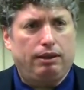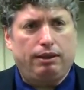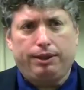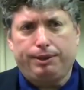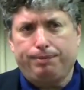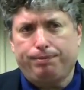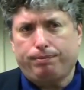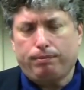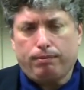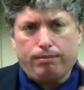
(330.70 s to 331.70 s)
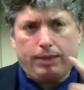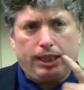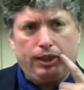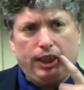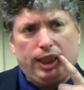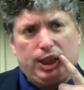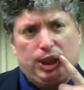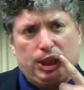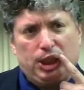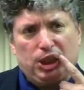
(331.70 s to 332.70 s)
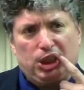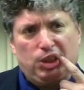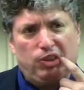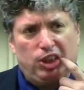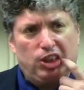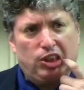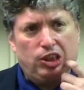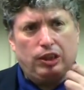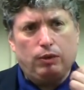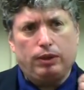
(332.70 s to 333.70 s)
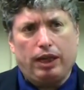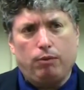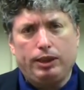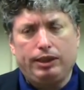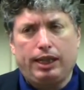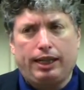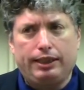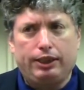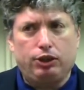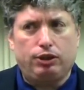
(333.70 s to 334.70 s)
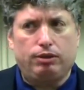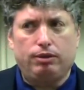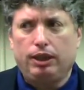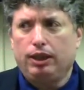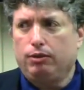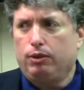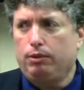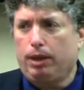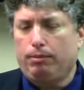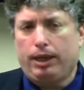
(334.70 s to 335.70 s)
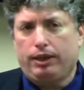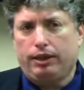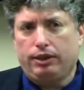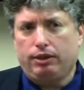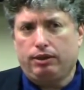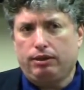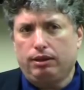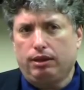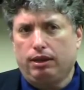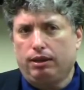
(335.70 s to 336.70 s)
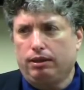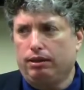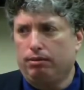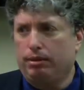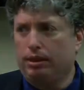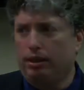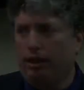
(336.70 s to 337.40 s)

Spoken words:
the existence of Jesus. That was not an issue when Maimonides was